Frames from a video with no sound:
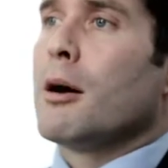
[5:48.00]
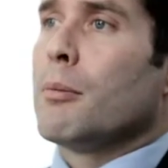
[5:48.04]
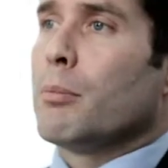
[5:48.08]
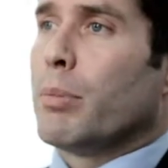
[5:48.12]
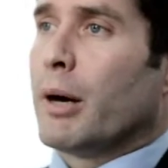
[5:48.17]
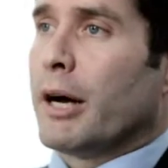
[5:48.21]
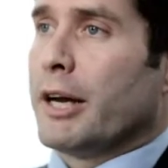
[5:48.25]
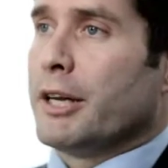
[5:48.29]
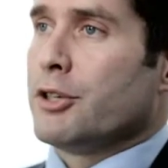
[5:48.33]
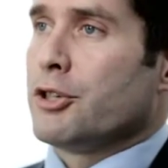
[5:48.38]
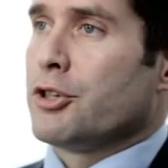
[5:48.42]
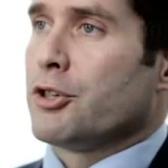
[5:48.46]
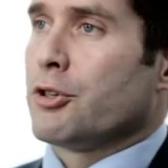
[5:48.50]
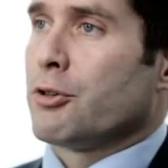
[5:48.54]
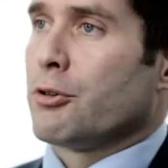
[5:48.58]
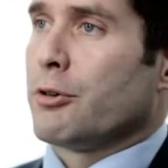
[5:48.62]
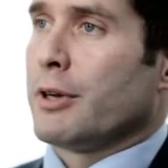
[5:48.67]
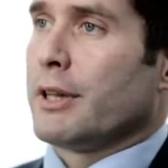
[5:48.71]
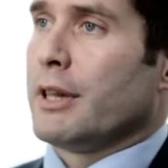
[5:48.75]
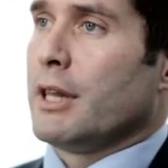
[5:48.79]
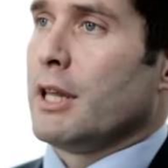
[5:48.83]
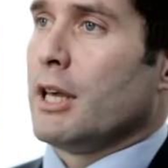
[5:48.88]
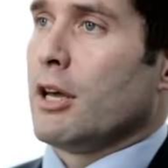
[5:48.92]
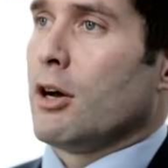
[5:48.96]
By
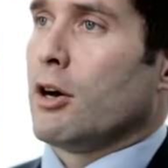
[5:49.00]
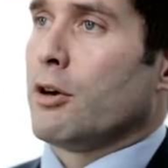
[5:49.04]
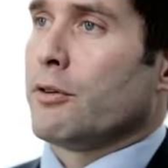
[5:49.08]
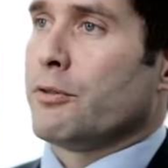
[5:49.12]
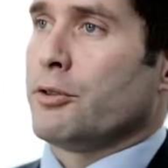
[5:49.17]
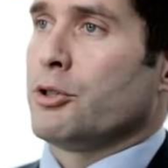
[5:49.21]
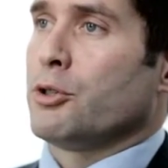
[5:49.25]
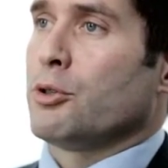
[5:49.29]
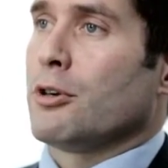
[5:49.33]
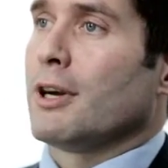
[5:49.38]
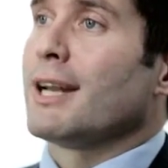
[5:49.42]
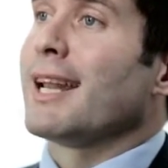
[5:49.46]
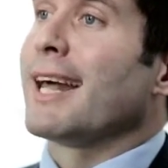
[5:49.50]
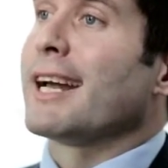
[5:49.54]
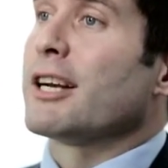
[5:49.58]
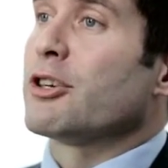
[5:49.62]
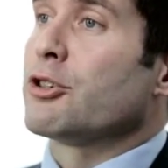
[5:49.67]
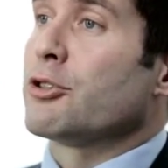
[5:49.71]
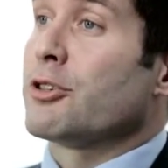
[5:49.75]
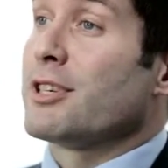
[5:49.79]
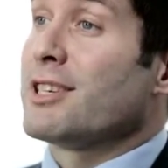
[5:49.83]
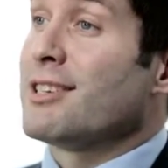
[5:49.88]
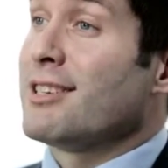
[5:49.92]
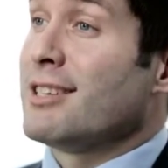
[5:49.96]
ensuring the offshore
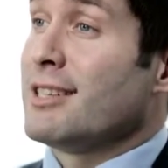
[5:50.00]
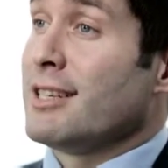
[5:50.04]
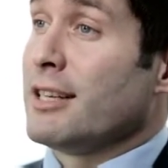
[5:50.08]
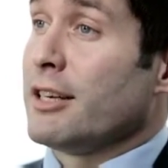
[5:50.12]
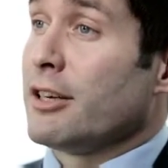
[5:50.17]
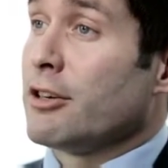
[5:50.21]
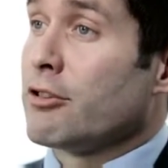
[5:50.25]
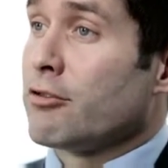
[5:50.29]
electricity